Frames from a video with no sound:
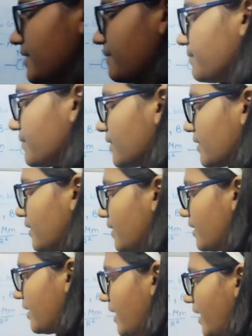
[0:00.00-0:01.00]
is
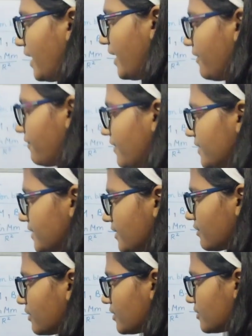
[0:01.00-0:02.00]
F
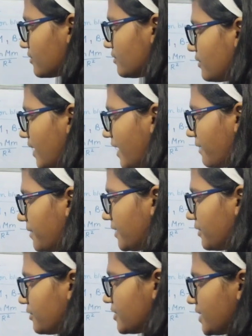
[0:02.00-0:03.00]
is equals to
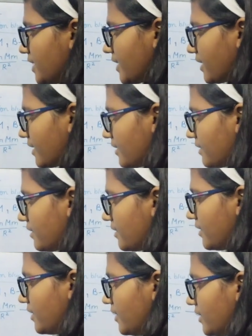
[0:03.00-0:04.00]
m into G.
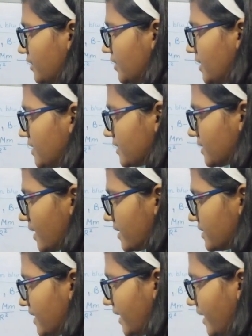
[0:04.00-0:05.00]
This
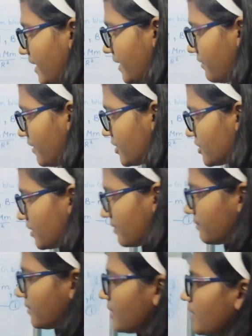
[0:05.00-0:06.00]
is our second
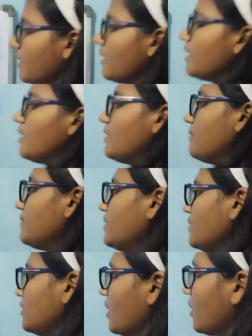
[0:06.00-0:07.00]
equation.
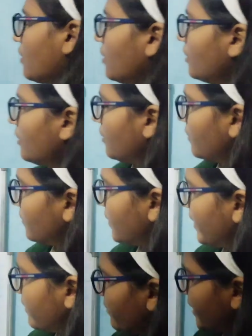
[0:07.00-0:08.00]
Now
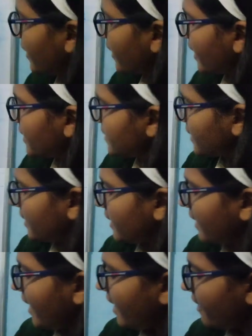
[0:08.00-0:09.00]
we
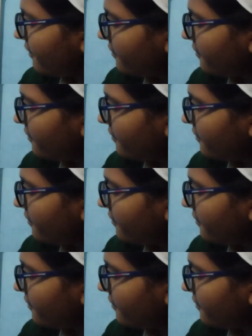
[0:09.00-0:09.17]
can see that